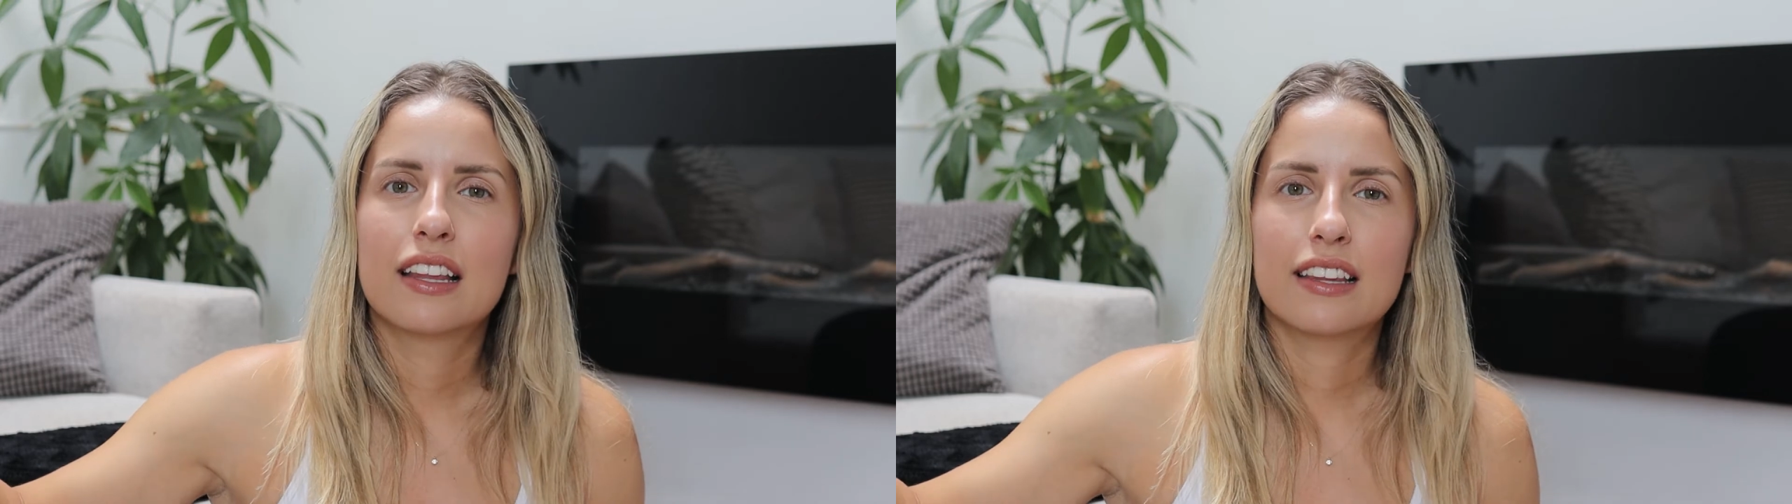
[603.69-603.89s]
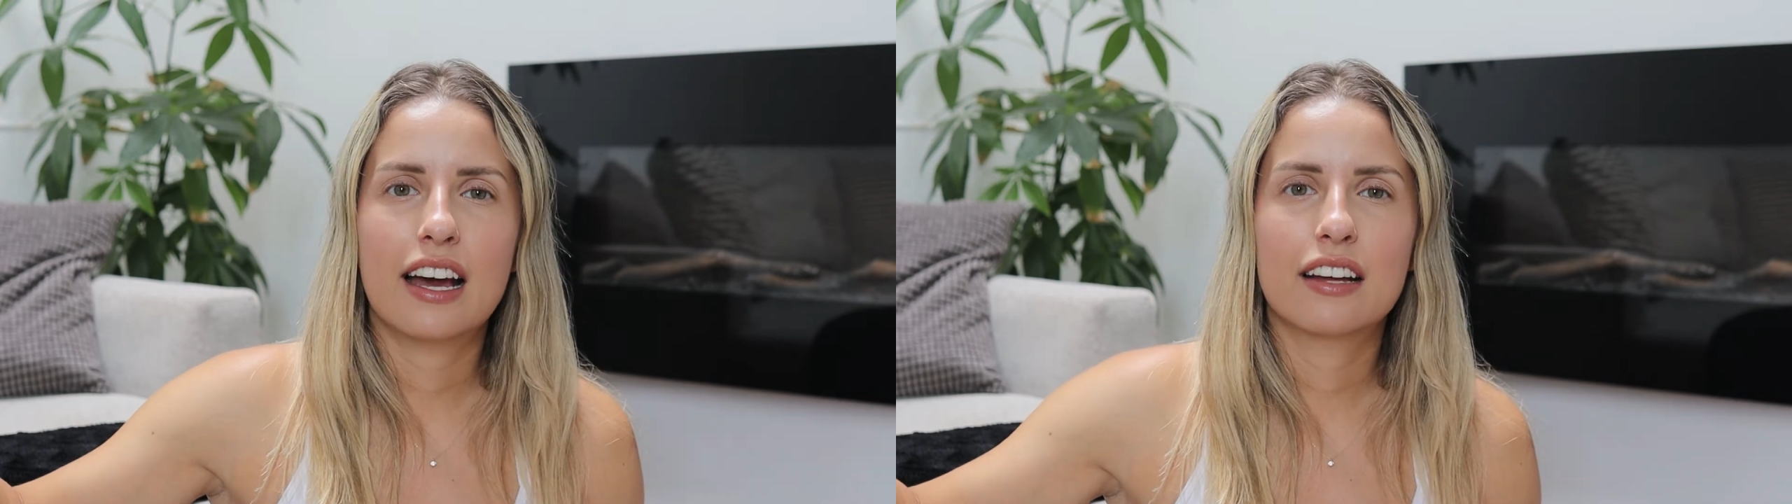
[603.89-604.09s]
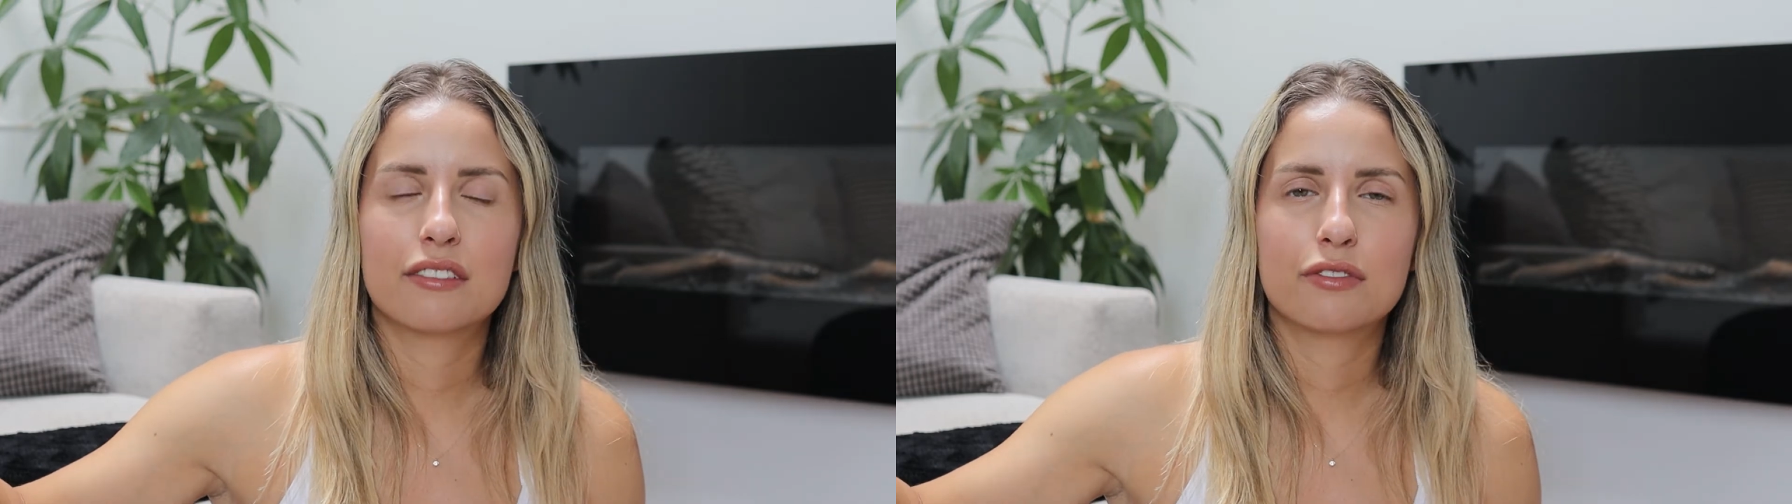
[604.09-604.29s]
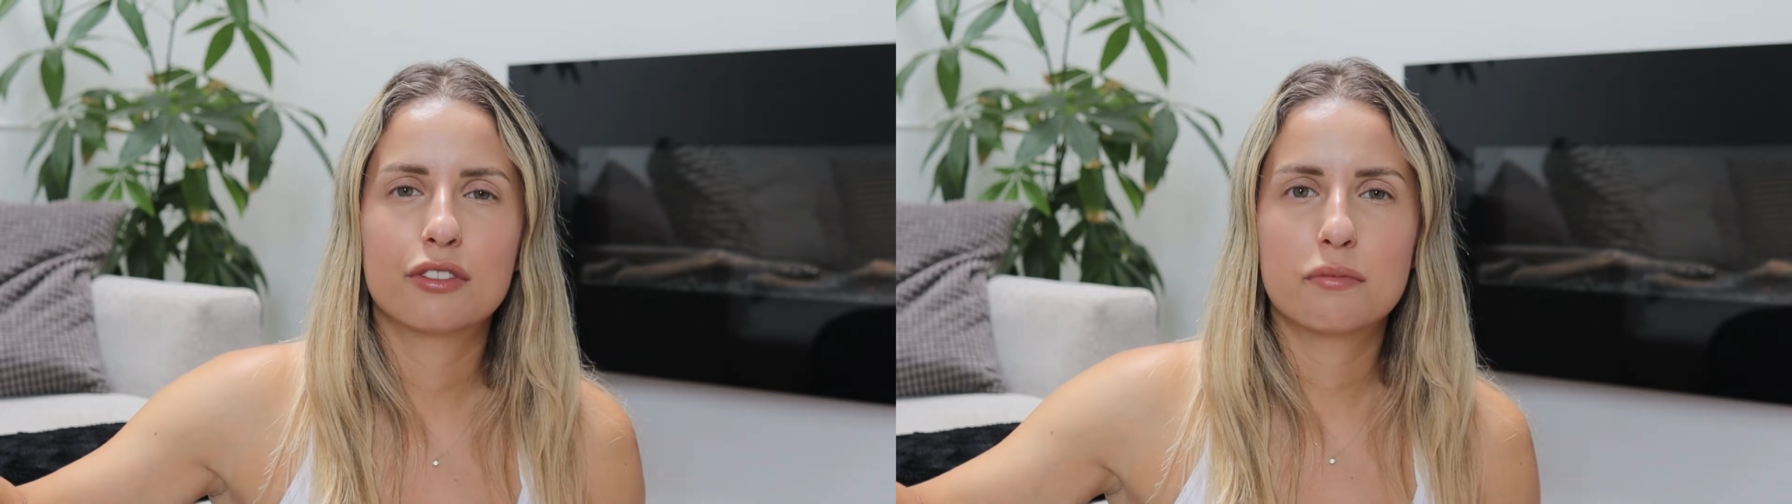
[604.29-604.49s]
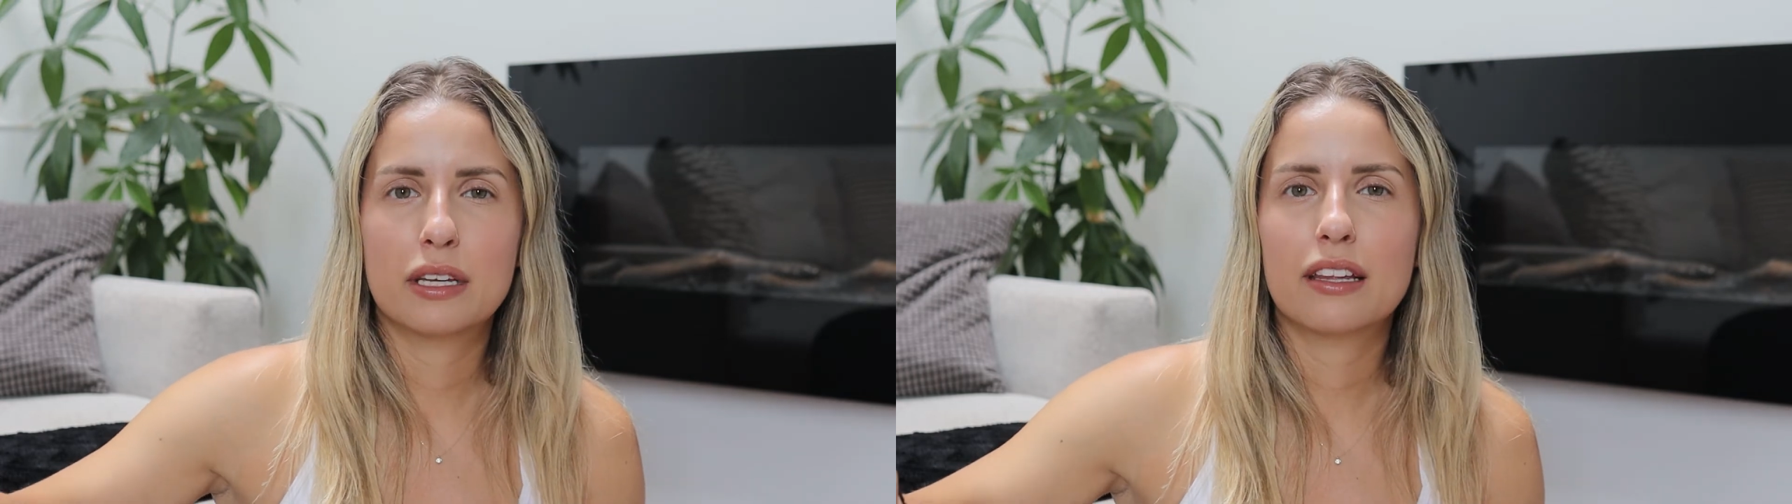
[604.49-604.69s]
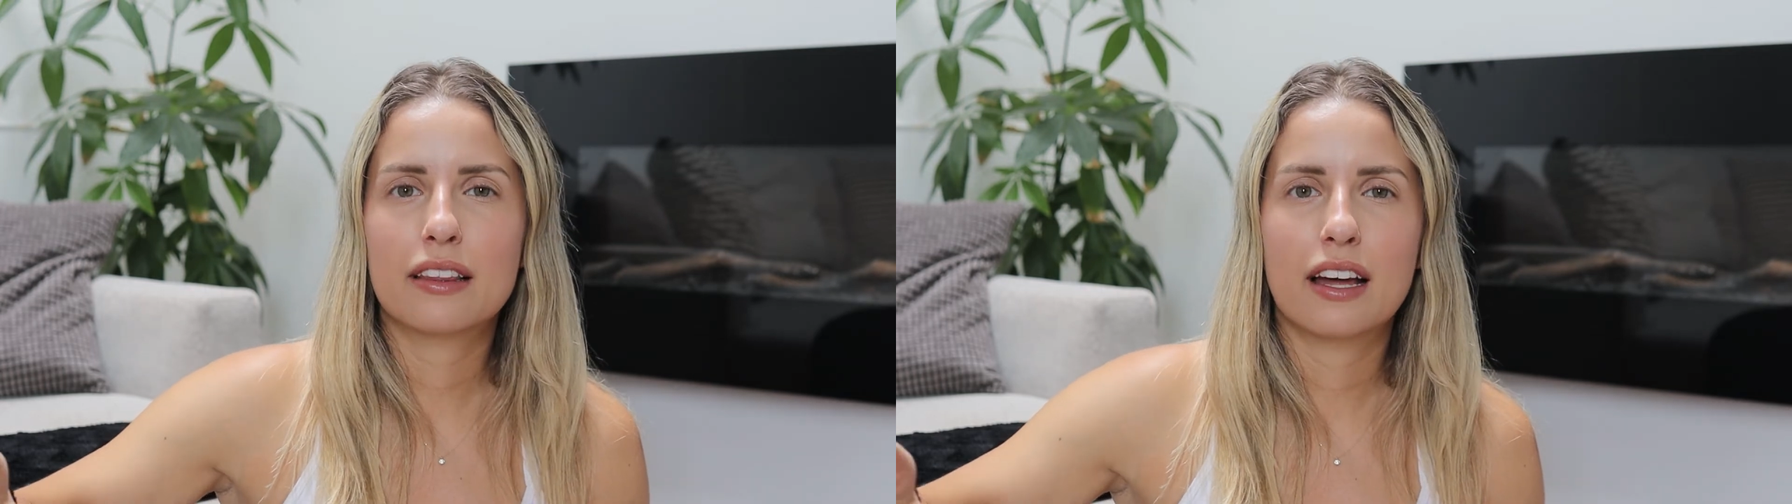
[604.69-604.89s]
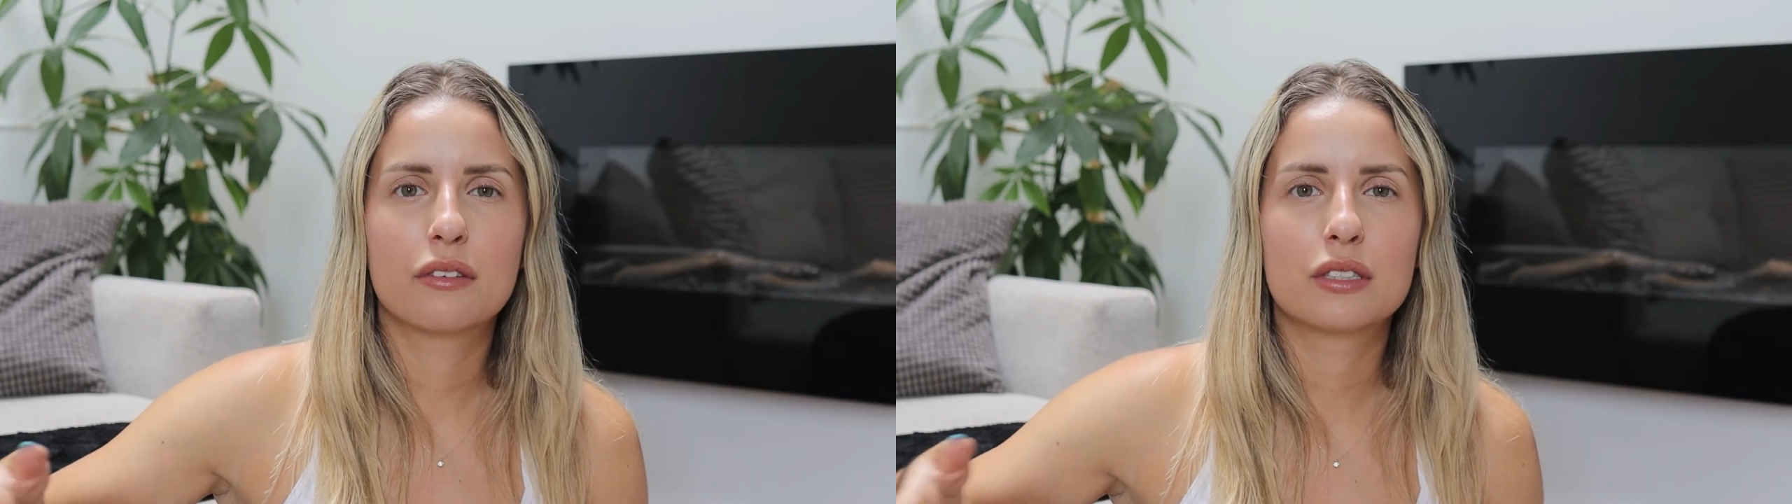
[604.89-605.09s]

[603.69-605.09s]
that for me, that